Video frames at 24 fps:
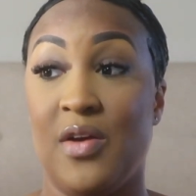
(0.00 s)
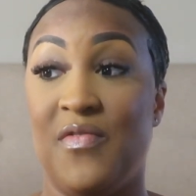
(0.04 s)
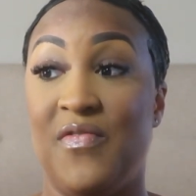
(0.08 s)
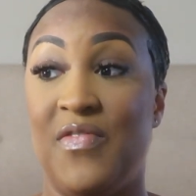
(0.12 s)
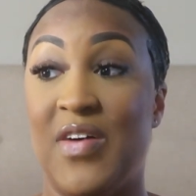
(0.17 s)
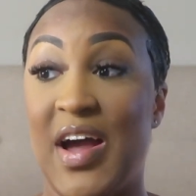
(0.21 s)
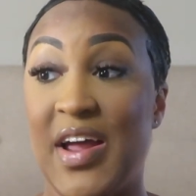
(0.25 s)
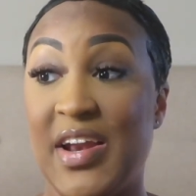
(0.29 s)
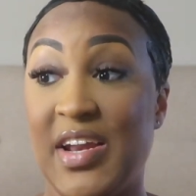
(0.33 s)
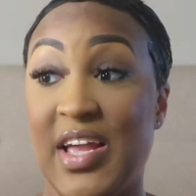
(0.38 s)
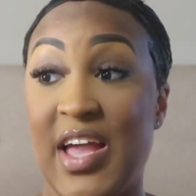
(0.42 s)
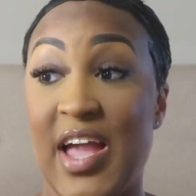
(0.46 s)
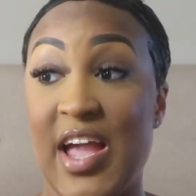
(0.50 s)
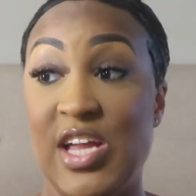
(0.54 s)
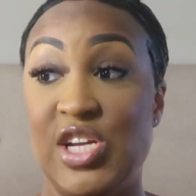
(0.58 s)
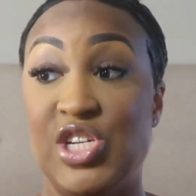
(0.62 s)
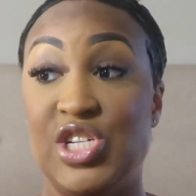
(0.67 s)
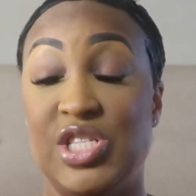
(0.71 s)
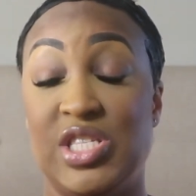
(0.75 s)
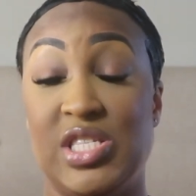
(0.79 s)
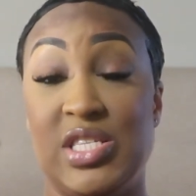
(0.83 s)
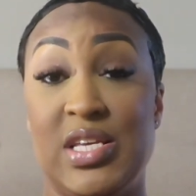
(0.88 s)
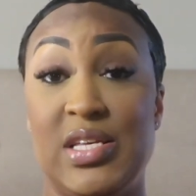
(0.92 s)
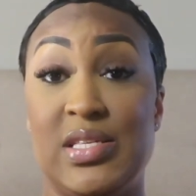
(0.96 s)
finding
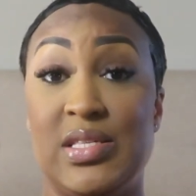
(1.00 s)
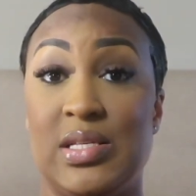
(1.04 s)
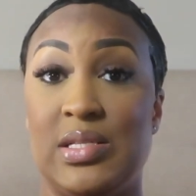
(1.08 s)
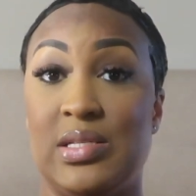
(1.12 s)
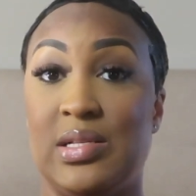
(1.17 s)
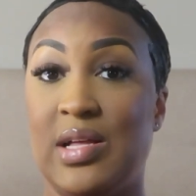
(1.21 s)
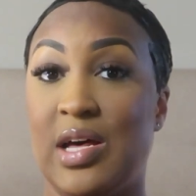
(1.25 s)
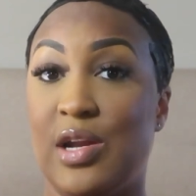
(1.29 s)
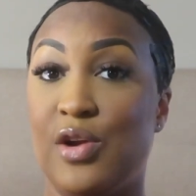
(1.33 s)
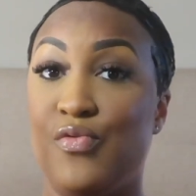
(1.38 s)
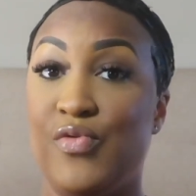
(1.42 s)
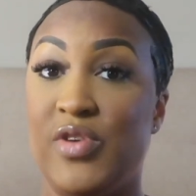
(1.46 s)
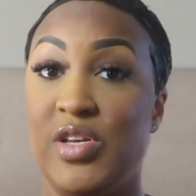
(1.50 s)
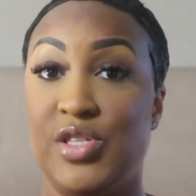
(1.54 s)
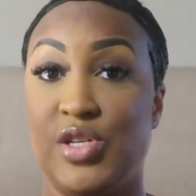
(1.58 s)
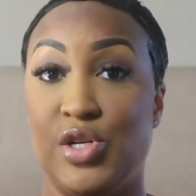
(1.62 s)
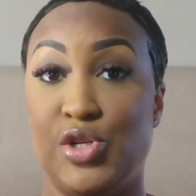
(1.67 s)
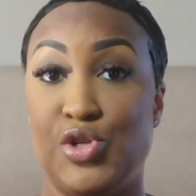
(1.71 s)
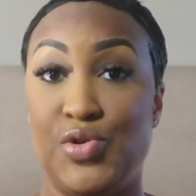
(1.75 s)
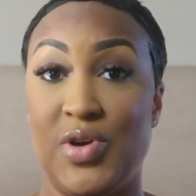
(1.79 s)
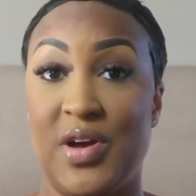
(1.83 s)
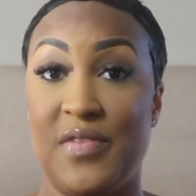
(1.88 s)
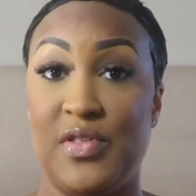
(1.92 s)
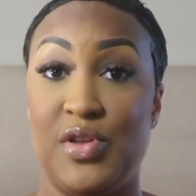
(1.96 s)
agencies, it's a lot of
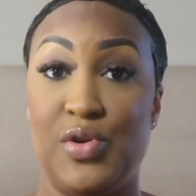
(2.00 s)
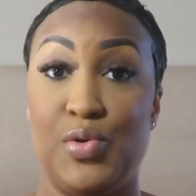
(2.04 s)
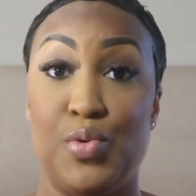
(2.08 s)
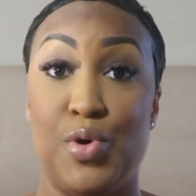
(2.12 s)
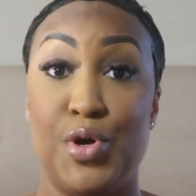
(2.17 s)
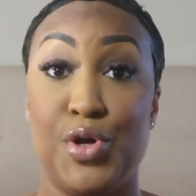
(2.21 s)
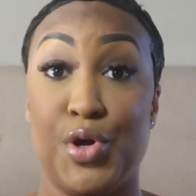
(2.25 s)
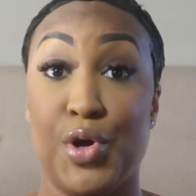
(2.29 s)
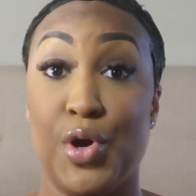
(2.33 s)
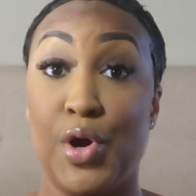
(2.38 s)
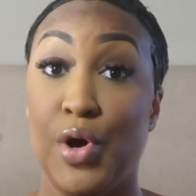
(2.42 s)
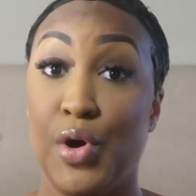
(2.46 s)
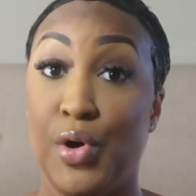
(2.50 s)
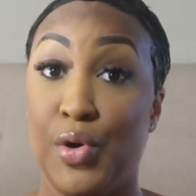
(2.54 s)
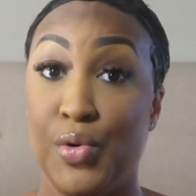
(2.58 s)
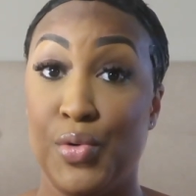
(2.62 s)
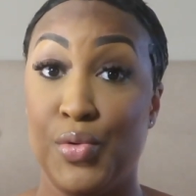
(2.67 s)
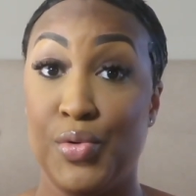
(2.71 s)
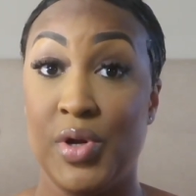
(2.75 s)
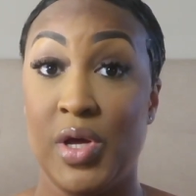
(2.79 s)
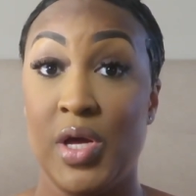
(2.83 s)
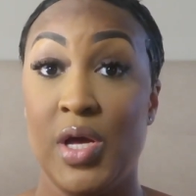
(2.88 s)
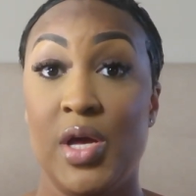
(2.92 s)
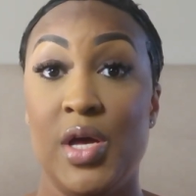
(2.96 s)
research you have to do on your
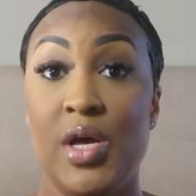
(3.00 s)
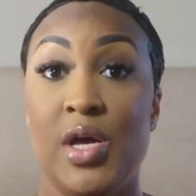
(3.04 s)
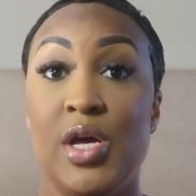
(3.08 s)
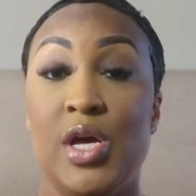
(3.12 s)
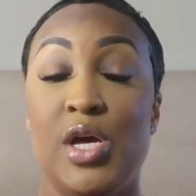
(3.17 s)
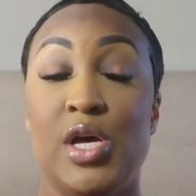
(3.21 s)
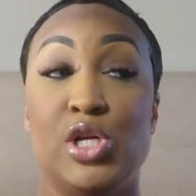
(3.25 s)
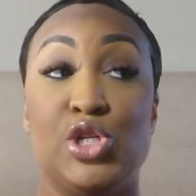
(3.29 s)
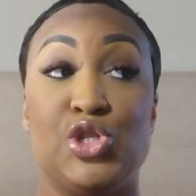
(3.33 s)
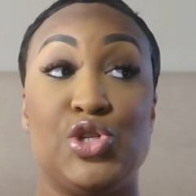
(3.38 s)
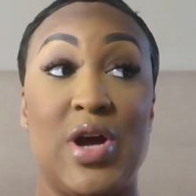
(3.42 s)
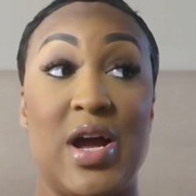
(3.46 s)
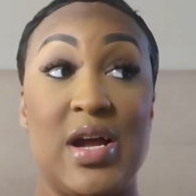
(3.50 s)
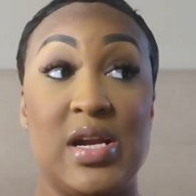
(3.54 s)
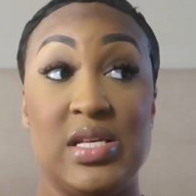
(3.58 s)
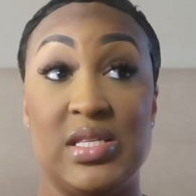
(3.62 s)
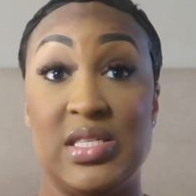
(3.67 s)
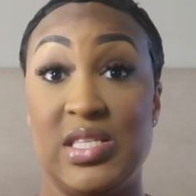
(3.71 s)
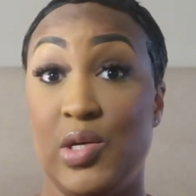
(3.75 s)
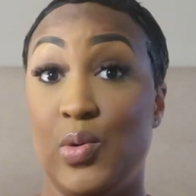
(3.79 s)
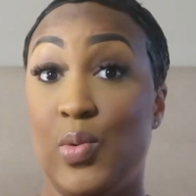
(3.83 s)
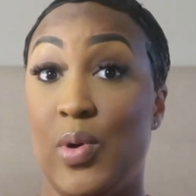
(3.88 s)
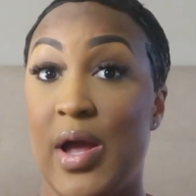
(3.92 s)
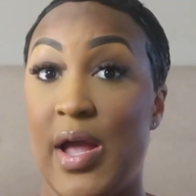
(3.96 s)
own, trying to
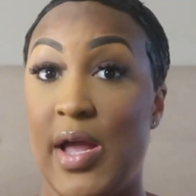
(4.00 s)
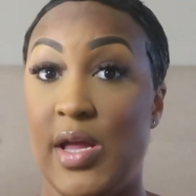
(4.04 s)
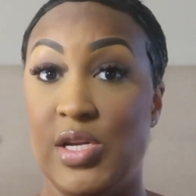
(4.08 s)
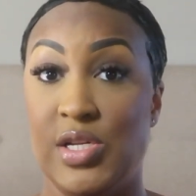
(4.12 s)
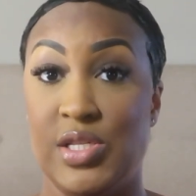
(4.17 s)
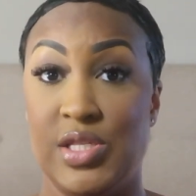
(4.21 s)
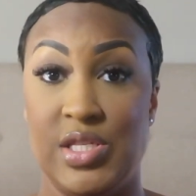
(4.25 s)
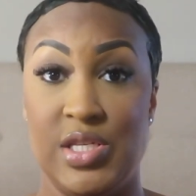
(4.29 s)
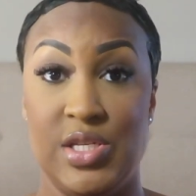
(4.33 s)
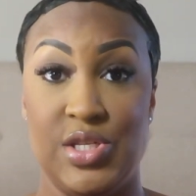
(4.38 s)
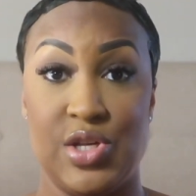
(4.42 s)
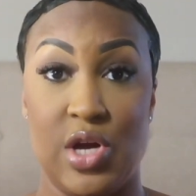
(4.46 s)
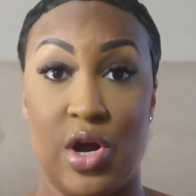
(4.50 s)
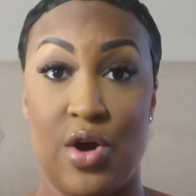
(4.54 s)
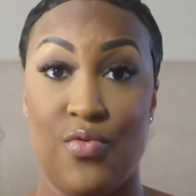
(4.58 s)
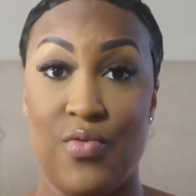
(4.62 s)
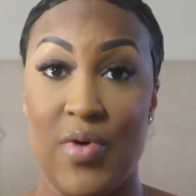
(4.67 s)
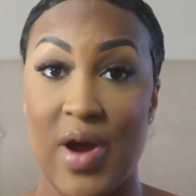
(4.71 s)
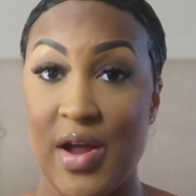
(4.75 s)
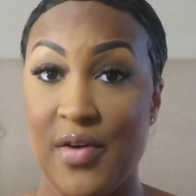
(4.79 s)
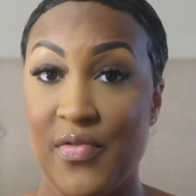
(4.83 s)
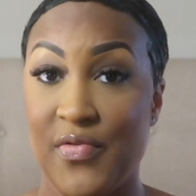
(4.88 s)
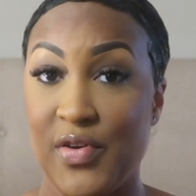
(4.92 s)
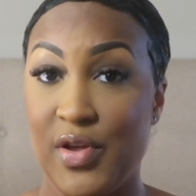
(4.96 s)
see what agencies are
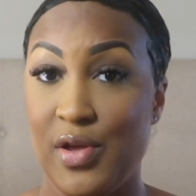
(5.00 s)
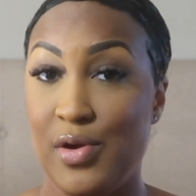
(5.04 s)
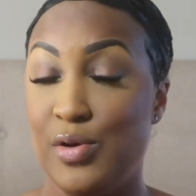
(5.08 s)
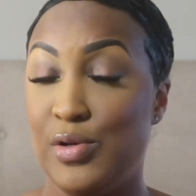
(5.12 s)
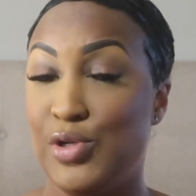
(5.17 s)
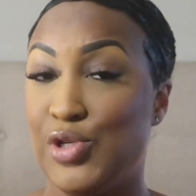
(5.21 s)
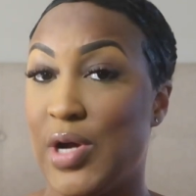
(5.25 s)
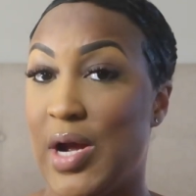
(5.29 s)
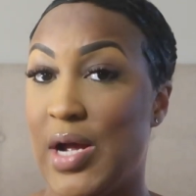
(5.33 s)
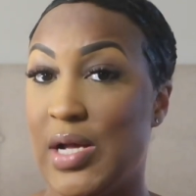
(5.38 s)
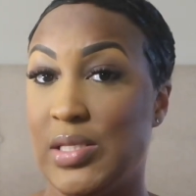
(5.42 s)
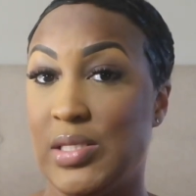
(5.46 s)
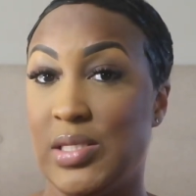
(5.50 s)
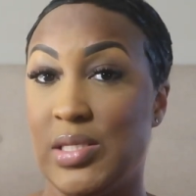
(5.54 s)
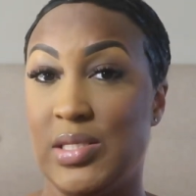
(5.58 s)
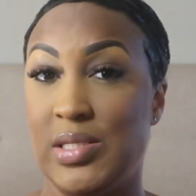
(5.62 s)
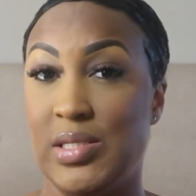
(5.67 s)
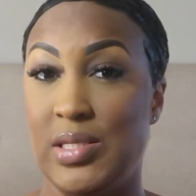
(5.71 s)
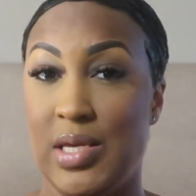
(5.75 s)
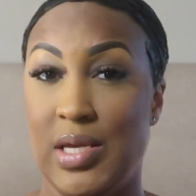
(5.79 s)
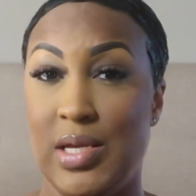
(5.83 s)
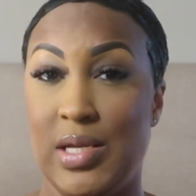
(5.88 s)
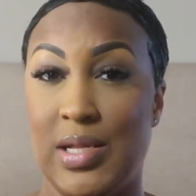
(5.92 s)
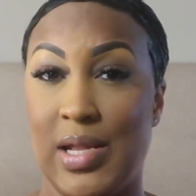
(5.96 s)
right for you, trying to
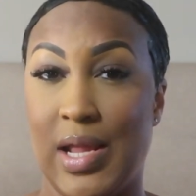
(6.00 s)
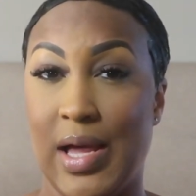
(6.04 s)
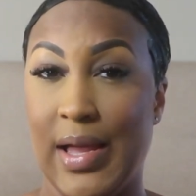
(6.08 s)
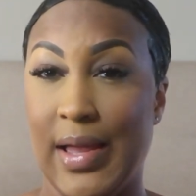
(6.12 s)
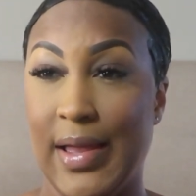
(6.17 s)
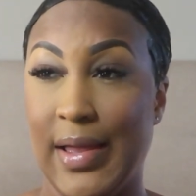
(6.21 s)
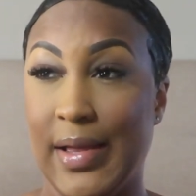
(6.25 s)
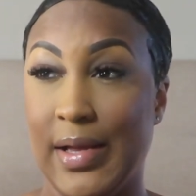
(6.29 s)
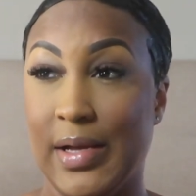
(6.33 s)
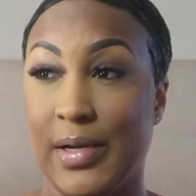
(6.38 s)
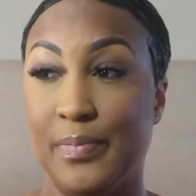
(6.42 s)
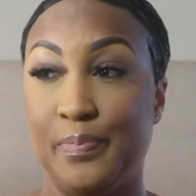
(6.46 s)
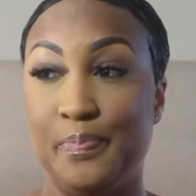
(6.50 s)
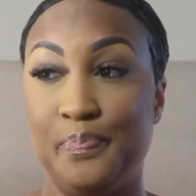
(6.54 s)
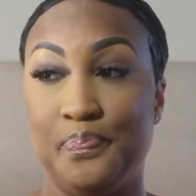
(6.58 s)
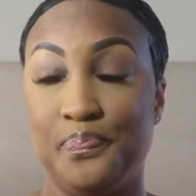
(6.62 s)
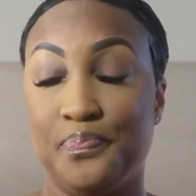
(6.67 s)
see like